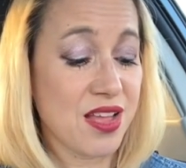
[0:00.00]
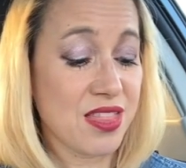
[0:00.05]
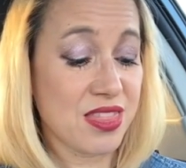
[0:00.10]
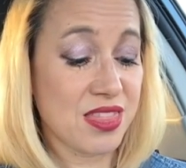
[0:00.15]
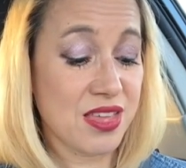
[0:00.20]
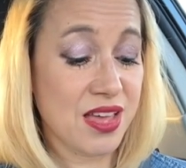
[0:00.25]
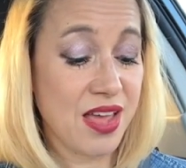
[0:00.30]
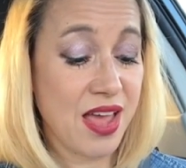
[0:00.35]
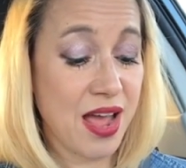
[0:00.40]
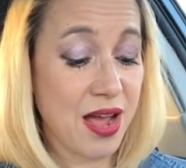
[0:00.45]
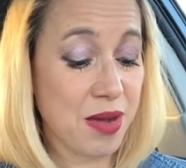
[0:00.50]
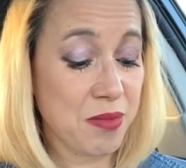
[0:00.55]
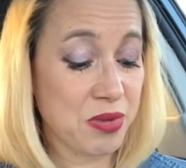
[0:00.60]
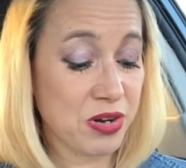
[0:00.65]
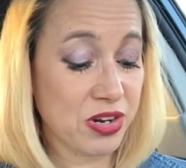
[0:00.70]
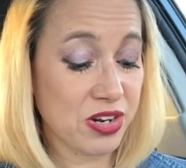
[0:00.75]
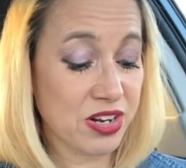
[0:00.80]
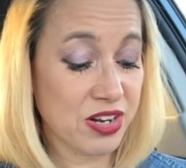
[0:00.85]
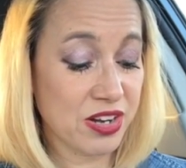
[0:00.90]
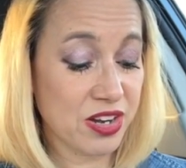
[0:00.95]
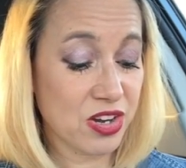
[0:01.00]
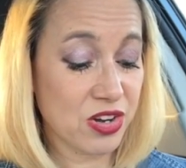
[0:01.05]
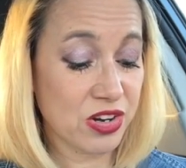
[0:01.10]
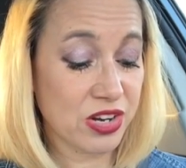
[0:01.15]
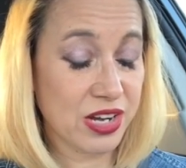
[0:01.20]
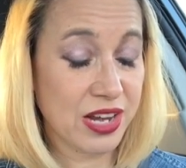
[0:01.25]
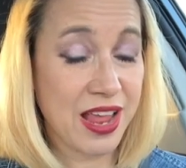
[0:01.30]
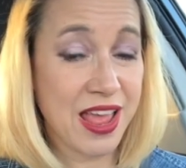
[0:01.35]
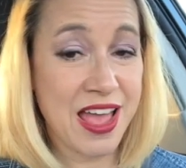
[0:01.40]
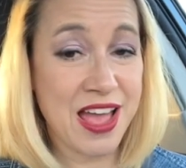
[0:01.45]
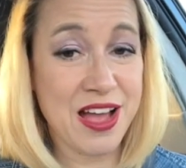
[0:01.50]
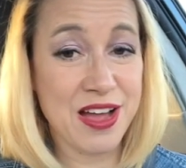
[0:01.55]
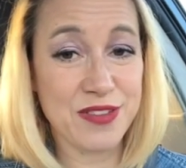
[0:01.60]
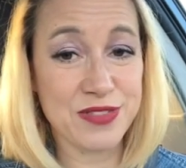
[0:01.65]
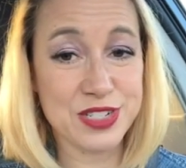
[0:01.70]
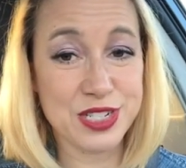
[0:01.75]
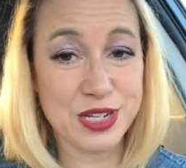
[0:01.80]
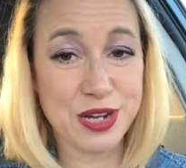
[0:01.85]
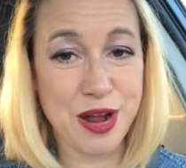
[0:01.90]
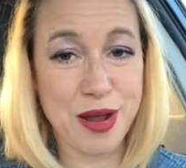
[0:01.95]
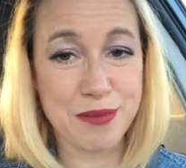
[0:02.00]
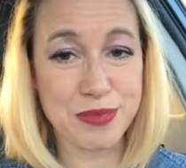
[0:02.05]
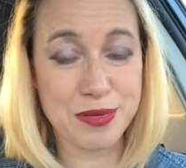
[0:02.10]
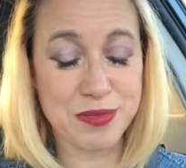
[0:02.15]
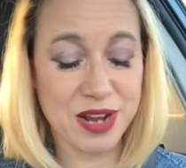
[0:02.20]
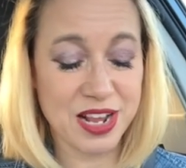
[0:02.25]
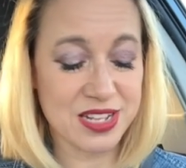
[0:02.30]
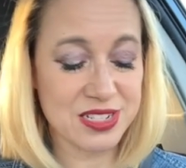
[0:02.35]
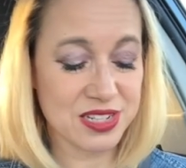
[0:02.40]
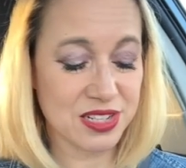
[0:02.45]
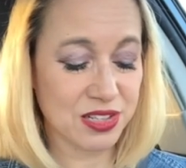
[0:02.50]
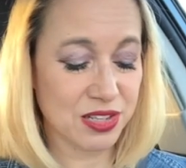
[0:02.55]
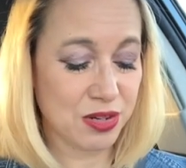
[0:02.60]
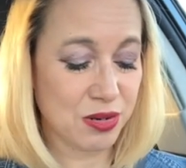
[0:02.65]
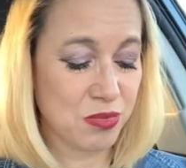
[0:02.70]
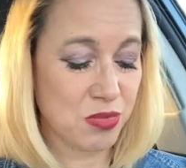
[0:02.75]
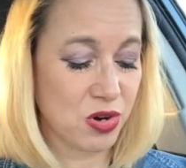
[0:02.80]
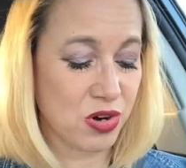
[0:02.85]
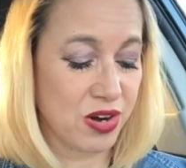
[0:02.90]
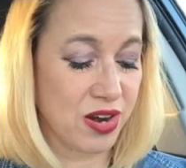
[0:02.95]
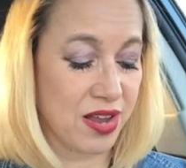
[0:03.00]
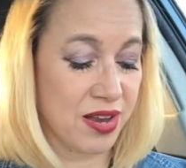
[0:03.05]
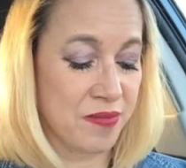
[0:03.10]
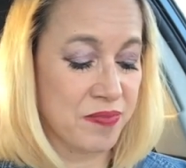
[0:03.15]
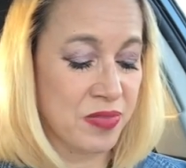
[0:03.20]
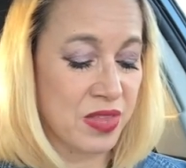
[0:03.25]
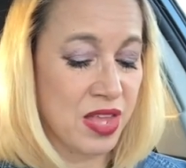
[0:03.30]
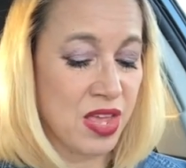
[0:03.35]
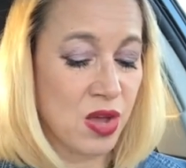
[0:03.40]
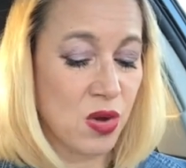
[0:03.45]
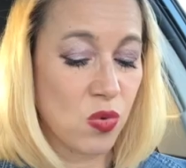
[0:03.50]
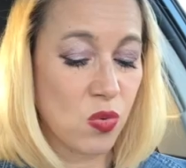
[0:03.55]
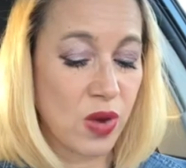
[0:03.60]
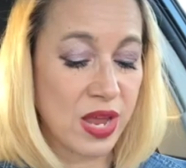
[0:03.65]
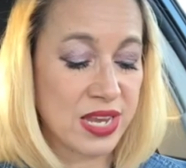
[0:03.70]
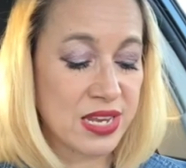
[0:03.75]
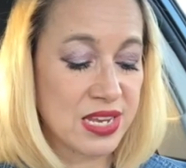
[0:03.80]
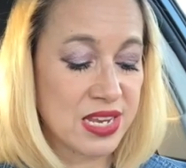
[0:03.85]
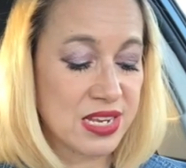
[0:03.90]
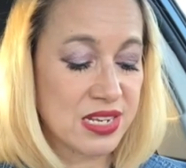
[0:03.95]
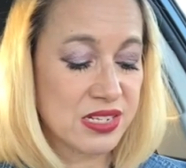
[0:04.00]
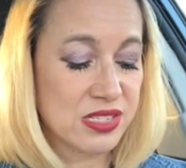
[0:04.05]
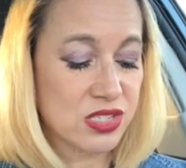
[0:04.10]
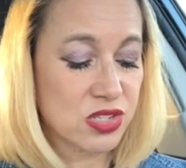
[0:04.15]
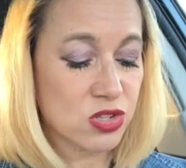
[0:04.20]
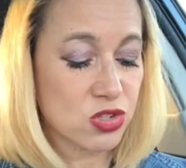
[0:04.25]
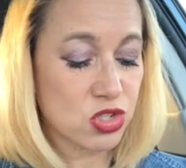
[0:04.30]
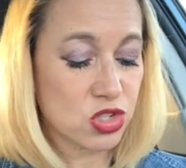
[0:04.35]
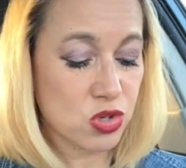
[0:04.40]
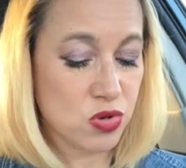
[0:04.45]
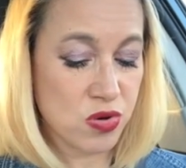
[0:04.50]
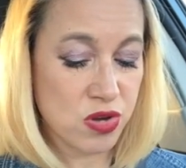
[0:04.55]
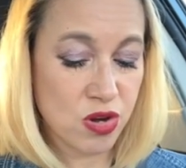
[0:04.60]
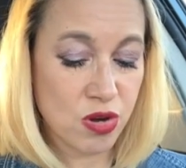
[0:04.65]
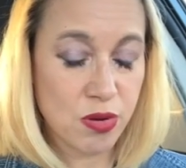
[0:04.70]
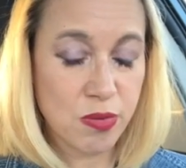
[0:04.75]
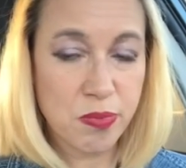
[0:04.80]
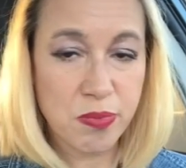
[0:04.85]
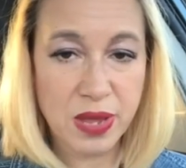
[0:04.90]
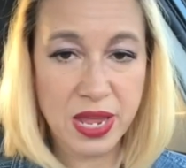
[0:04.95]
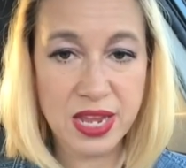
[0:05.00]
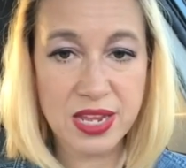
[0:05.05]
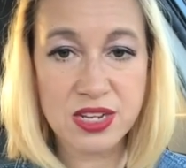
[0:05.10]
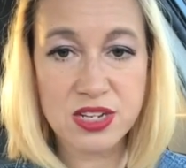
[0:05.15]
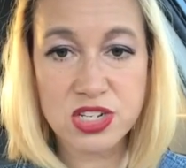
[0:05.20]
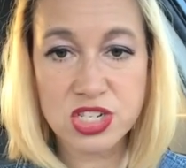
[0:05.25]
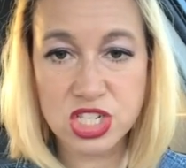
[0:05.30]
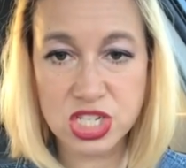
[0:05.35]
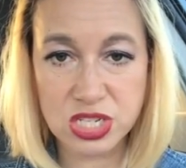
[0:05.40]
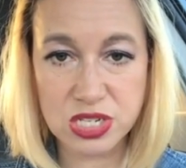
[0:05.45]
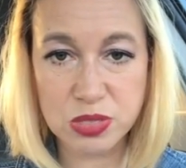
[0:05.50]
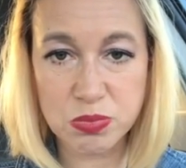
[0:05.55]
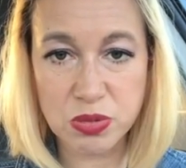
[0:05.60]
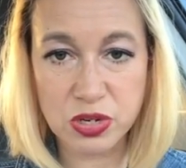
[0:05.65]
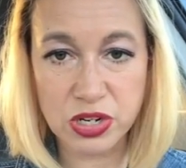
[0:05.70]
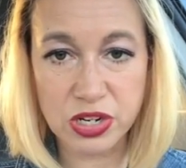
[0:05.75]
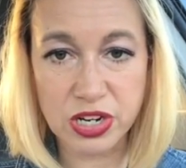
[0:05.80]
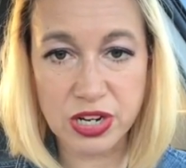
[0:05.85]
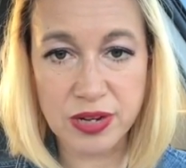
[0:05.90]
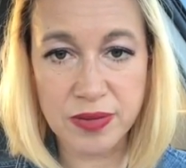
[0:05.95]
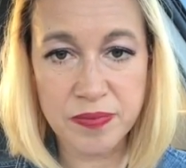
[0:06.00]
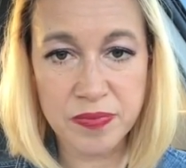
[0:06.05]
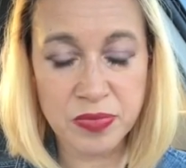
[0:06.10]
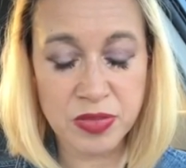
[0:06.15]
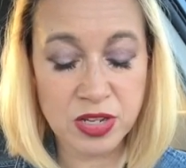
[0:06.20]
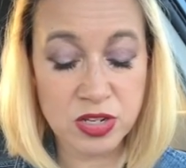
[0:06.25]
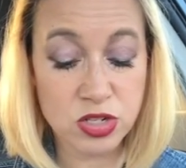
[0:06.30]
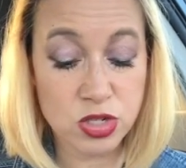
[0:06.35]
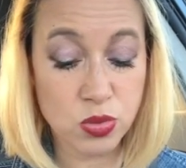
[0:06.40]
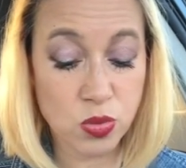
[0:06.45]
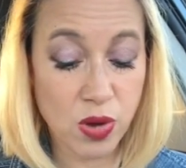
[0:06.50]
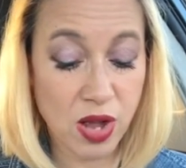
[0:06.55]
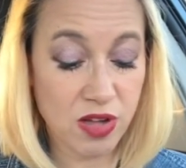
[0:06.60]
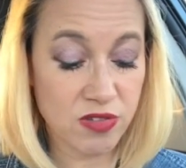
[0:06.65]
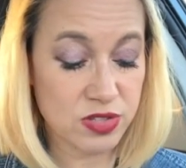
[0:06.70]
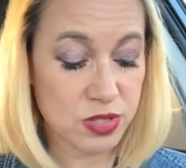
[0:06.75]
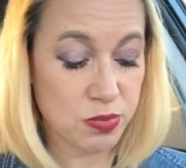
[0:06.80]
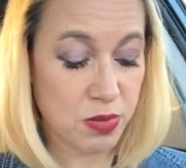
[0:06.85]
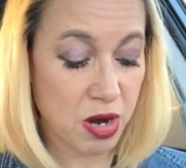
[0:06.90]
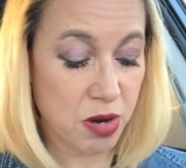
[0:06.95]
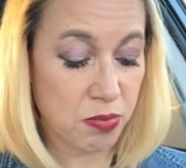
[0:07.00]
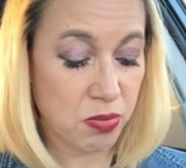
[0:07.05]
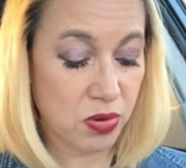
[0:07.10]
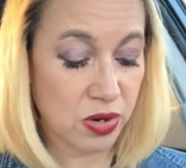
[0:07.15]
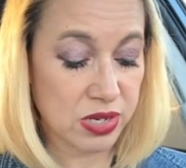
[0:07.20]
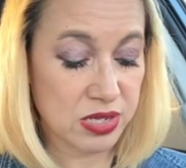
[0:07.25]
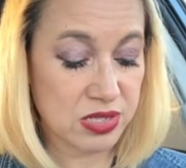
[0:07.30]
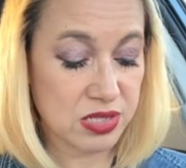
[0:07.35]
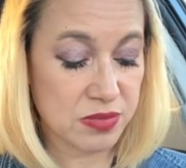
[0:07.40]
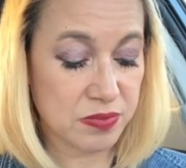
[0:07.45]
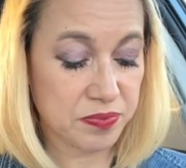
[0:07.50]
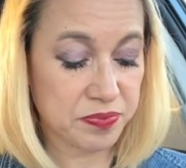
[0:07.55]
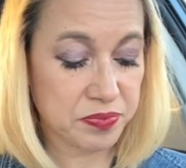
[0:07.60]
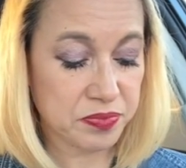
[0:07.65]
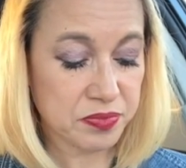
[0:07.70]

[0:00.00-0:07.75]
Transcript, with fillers: The hamburger, you're gonna have to compromise a little more on. Wendy's Junior Bacon Cheeseburger, 12 smart points.